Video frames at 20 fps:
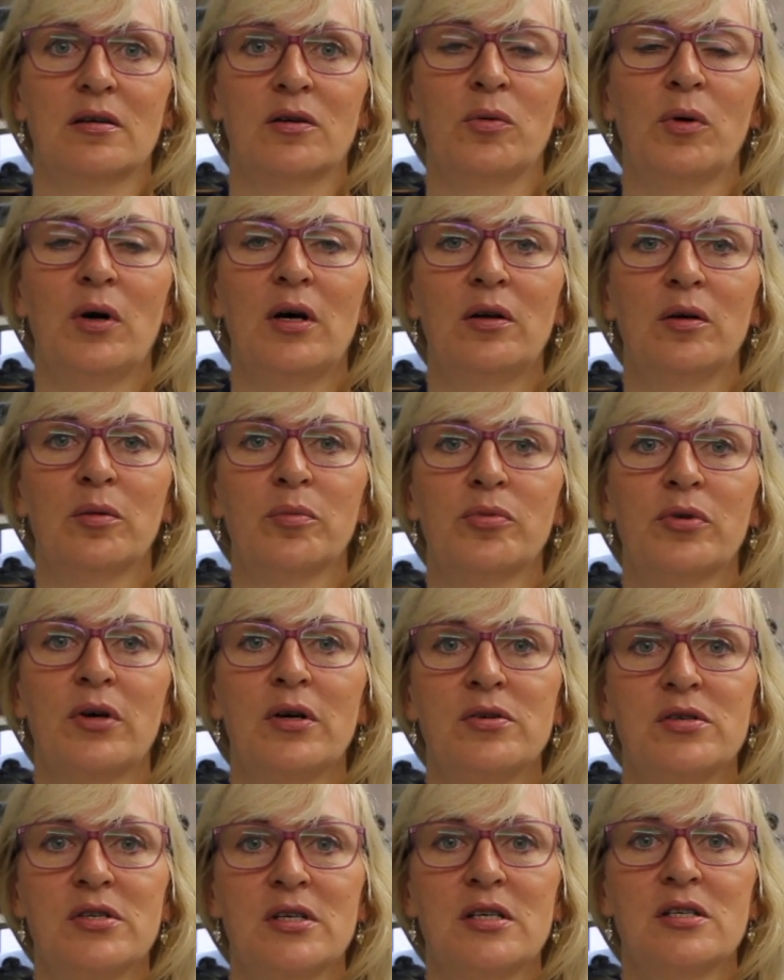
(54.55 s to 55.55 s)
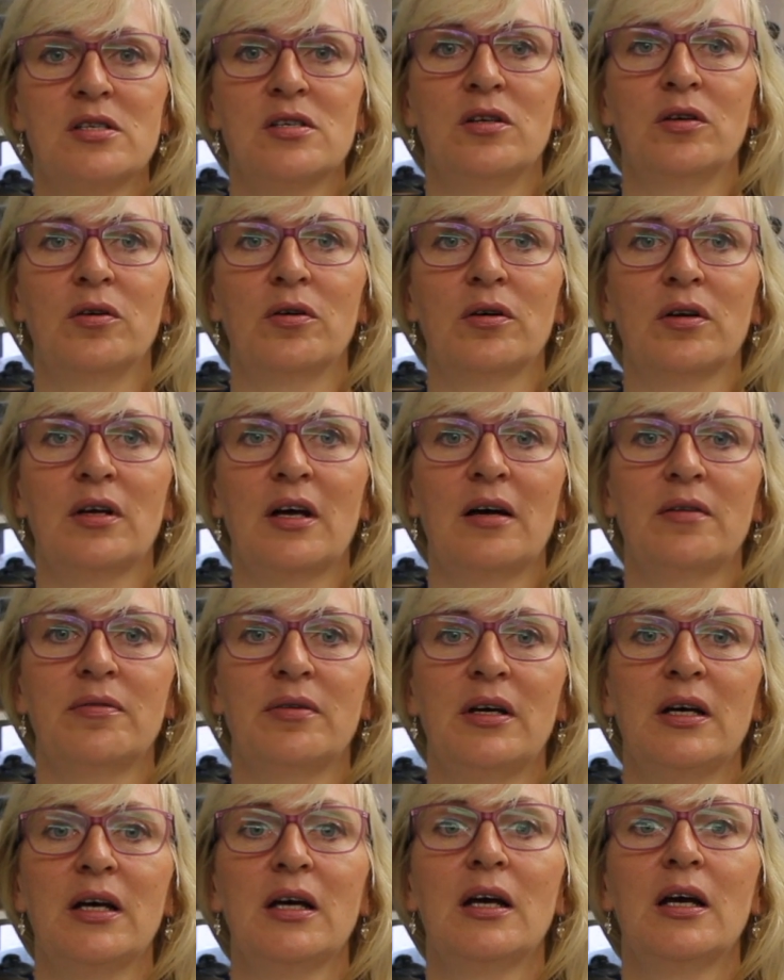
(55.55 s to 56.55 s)
quite a long process and you've got to have
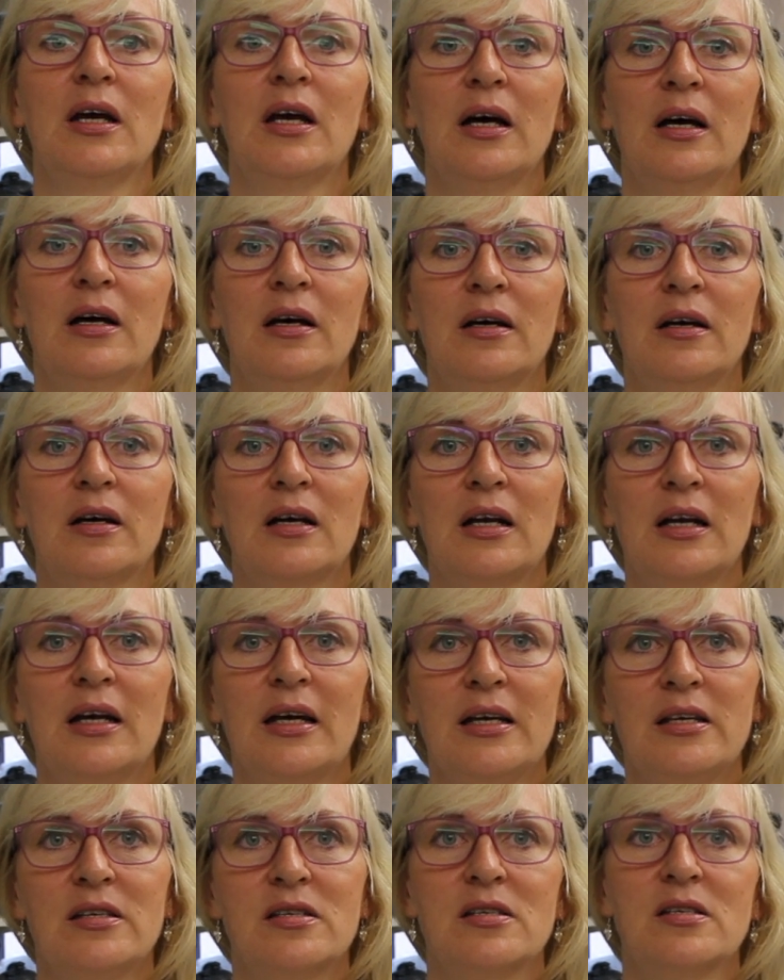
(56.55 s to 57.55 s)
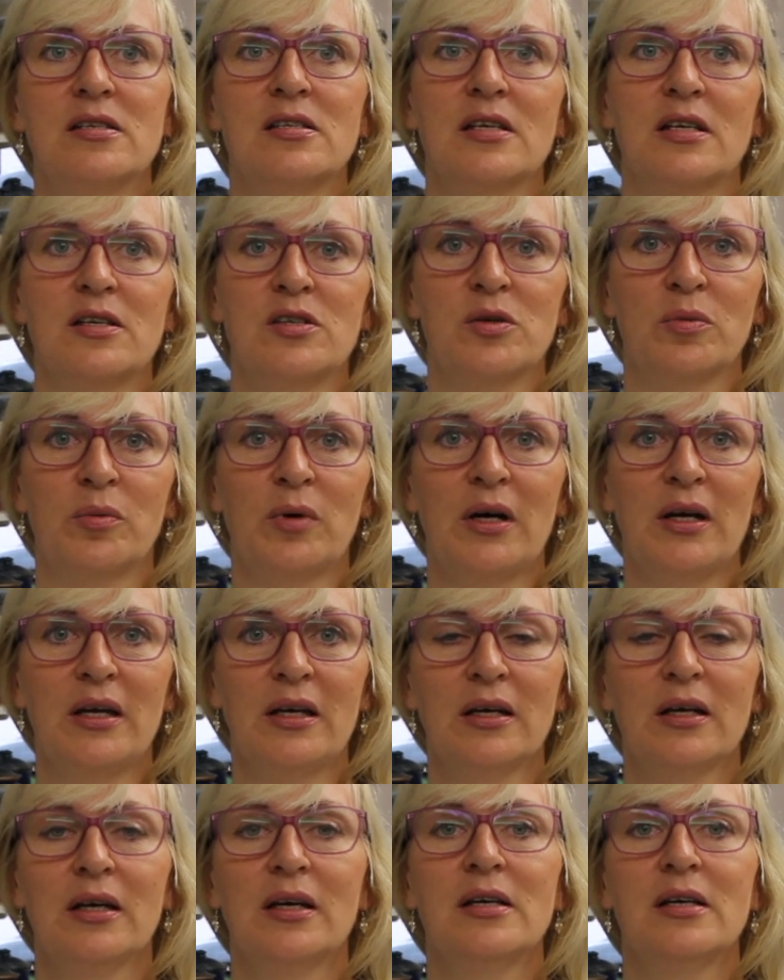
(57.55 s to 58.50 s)
it glazed and sent away.